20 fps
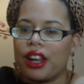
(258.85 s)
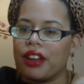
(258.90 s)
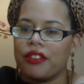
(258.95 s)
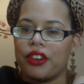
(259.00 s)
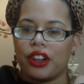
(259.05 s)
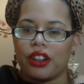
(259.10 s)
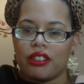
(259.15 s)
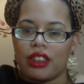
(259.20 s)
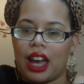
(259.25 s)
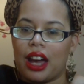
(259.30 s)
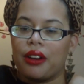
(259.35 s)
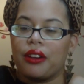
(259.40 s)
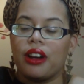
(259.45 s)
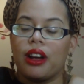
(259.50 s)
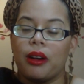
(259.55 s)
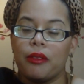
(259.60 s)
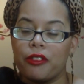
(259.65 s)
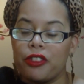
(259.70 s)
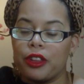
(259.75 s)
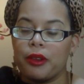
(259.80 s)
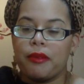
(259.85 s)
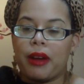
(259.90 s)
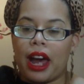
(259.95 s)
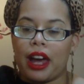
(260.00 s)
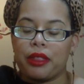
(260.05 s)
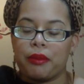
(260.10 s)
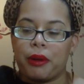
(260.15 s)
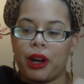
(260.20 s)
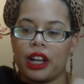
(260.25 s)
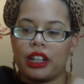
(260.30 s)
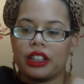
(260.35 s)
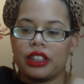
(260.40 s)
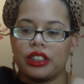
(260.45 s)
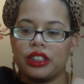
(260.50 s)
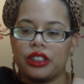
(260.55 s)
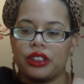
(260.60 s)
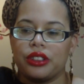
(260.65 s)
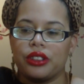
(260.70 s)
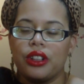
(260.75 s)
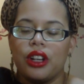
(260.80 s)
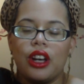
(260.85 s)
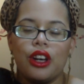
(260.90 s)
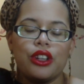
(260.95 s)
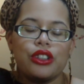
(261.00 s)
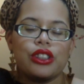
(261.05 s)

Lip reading: and I've heard of that of the bath products too.